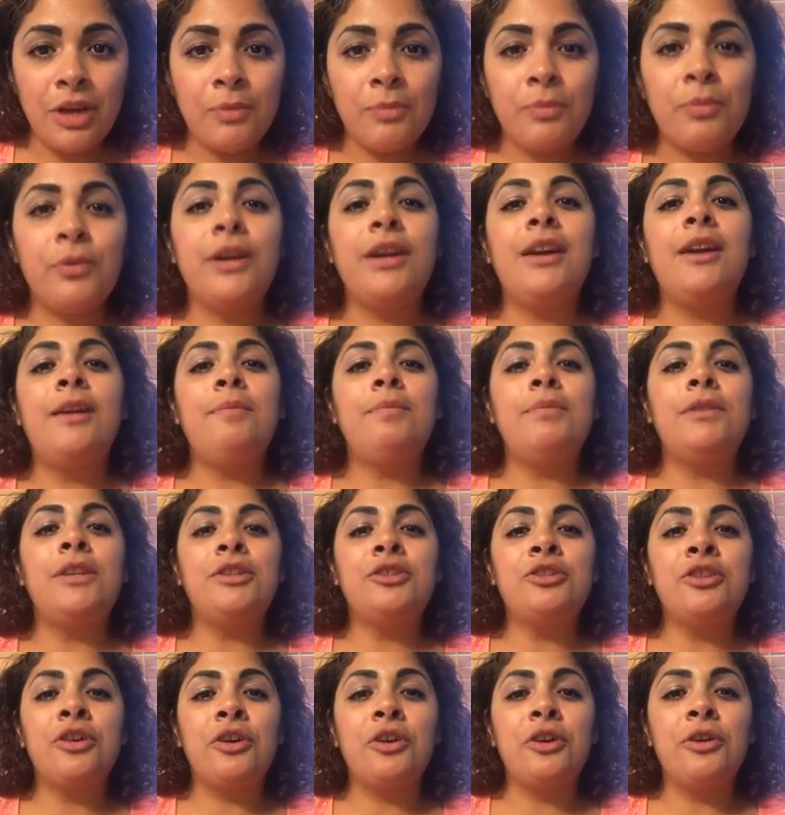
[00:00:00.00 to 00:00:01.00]
Bring up the
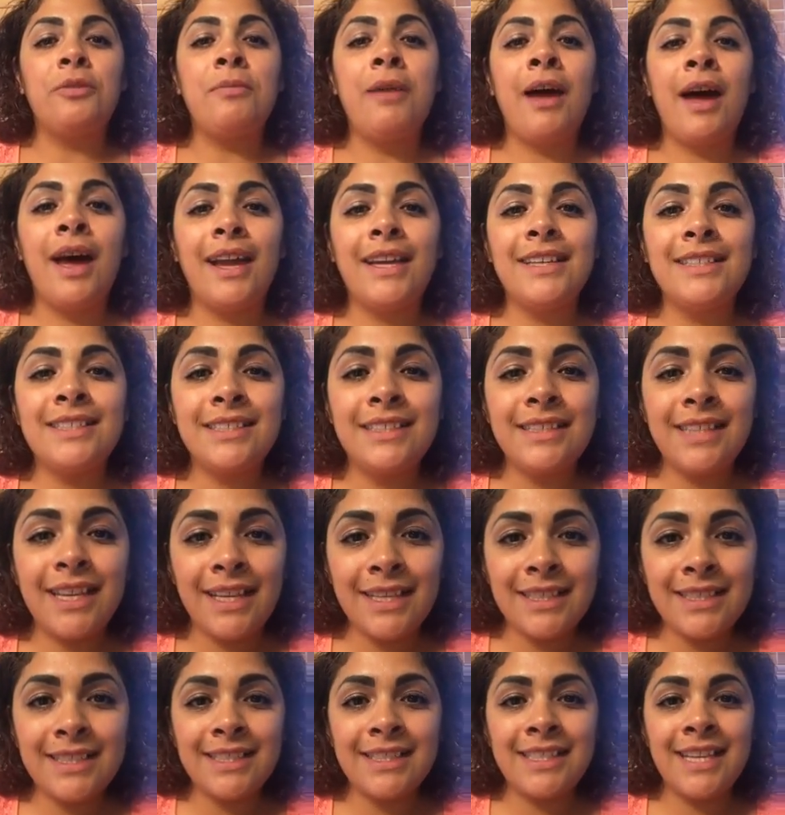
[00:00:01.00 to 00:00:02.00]
term high
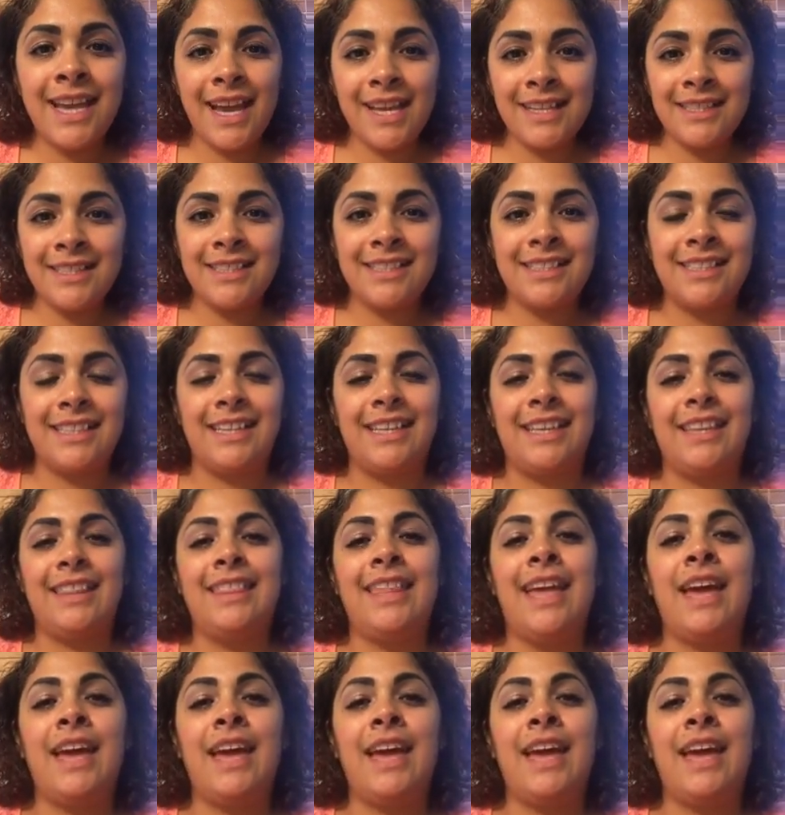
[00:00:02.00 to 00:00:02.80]
stakes testing.